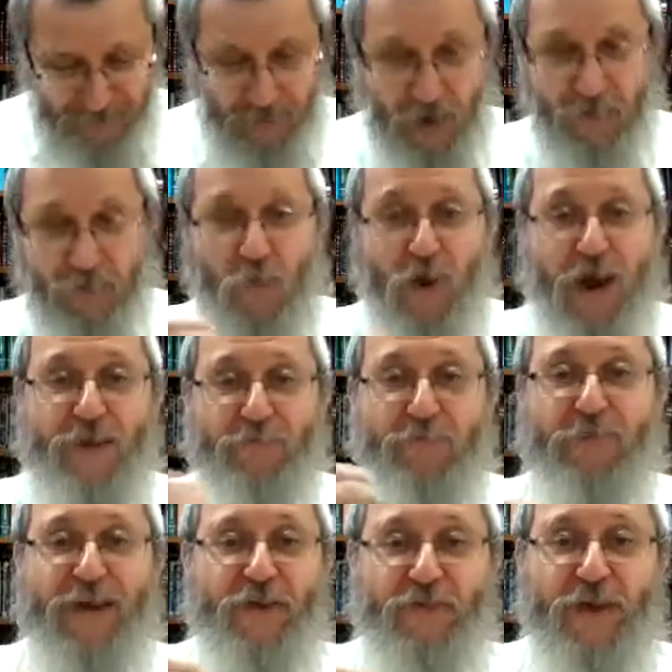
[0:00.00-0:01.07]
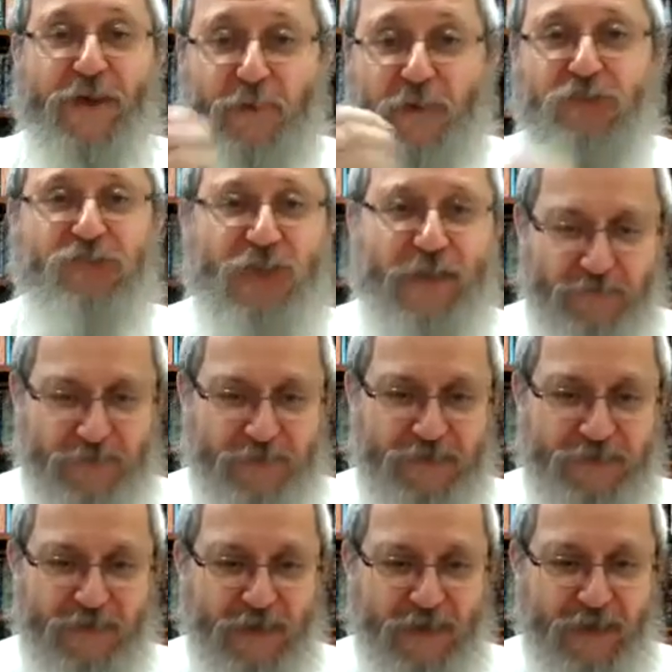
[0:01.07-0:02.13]
on the wine from that grape on Shabbos,
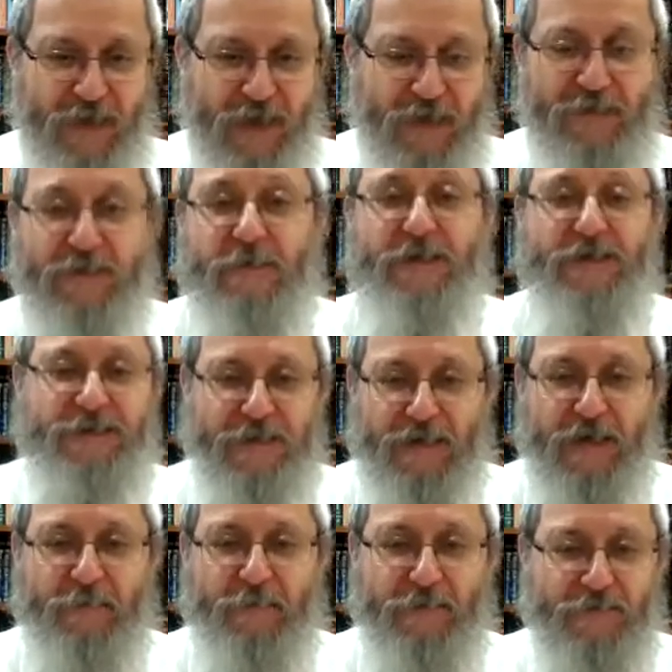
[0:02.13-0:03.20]
and then they messed it up.